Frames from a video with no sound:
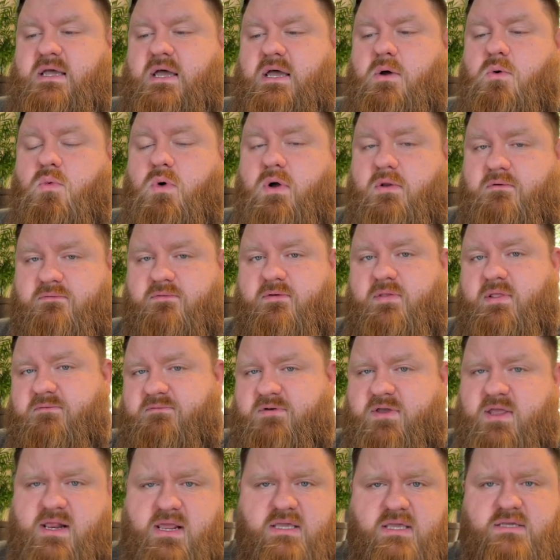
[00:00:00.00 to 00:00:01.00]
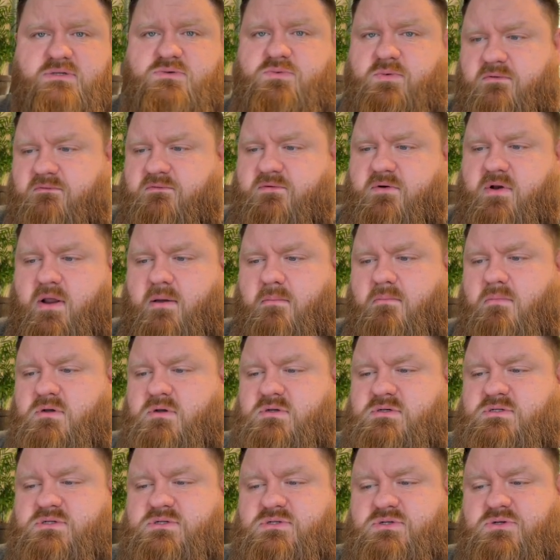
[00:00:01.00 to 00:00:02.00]
uh, one for Leviticus, one for
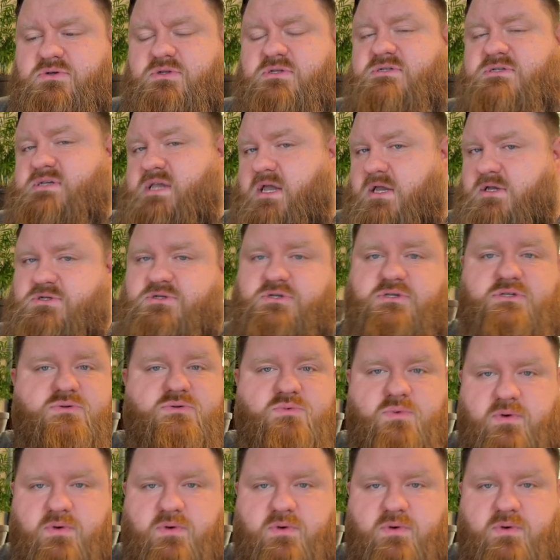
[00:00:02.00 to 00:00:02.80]
Numbers, two discussions,